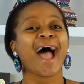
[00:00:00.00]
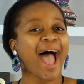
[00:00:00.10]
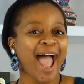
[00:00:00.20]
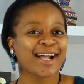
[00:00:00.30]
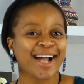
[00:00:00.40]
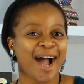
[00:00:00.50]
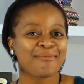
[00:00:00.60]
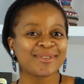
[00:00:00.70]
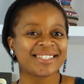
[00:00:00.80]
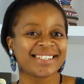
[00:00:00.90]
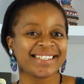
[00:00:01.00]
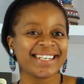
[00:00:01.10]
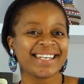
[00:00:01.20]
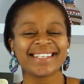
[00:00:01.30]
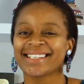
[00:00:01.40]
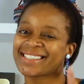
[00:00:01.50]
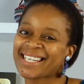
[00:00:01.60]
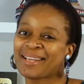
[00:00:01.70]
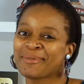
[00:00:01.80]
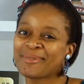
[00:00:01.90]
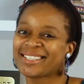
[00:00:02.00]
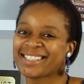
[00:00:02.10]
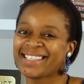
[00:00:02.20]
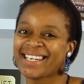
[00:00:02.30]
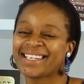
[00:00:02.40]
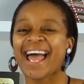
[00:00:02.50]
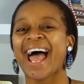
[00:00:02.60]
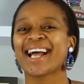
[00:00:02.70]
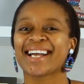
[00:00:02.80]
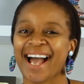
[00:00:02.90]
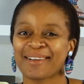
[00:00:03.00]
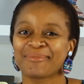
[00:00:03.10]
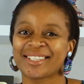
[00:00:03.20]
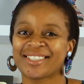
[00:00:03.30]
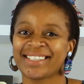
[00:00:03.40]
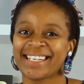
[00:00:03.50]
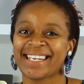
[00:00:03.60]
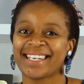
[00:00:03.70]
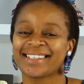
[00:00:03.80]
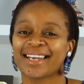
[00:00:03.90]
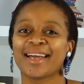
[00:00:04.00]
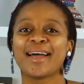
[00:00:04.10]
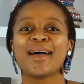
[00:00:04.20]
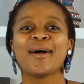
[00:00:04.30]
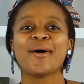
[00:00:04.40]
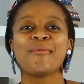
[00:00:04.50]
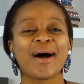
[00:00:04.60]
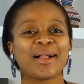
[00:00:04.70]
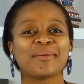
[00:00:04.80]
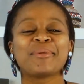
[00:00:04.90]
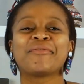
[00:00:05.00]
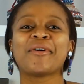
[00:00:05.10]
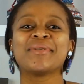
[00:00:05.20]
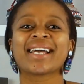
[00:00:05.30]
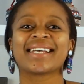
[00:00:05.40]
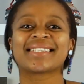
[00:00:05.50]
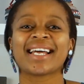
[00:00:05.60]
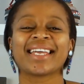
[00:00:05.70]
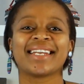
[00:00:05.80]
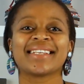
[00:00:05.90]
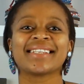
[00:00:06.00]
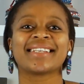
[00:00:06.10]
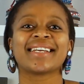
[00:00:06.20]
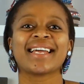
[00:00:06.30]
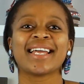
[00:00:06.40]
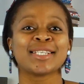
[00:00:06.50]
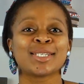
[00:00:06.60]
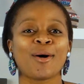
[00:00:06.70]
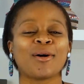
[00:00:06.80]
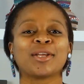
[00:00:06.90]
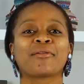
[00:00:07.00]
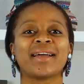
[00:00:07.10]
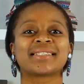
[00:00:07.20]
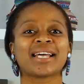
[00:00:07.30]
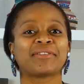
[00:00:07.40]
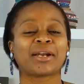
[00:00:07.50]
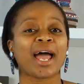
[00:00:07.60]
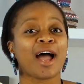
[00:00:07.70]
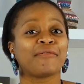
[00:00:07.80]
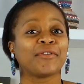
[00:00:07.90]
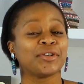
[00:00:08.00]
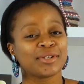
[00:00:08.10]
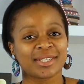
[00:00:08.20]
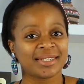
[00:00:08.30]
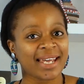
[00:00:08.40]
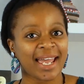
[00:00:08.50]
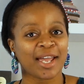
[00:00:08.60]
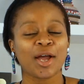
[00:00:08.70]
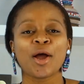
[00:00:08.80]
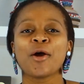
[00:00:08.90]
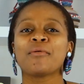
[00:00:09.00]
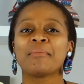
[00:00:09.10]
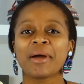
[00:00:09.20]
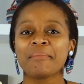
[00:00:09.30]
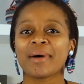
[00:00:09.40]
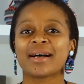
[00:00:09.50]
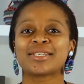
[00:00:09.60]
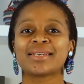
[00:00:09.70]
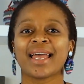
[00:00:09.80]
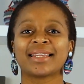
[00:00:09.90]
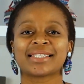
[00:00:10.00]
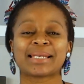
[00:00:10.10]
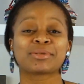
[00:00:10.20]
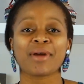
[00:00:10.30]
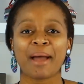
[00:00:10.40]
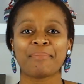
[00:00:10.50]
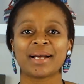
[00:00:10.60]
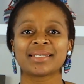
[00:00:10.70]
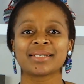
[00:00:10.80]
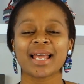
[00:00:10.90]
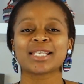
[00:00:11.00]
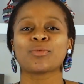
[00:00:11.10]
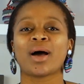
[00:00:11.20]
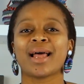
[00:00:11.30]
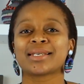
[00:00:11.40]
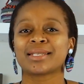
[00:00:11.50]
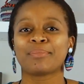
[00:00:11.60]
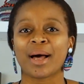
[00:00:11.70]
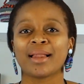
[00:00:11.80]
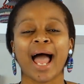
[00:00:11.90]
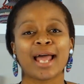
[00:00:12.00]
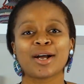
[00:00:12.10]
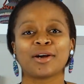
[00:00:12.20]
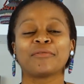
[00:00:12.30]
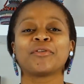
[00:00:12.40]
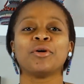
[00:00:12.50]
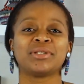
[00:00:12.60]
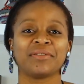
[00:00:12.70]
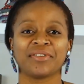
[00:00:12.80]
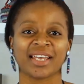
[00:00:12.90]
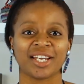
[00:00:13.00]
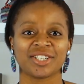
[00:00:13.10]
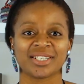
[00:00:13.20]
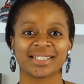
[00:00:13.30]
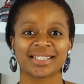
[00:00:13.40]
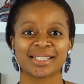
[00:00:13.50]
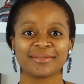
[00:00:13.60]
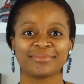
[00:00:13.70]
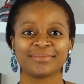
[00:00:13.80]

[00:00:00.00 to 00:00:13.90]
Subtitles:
I got what you need. Tell me what you need. I got what you need. Well, before we start getting into all the great stuff that I have for you today, remember to hit the subscribe button as well as the bell icon for notifications.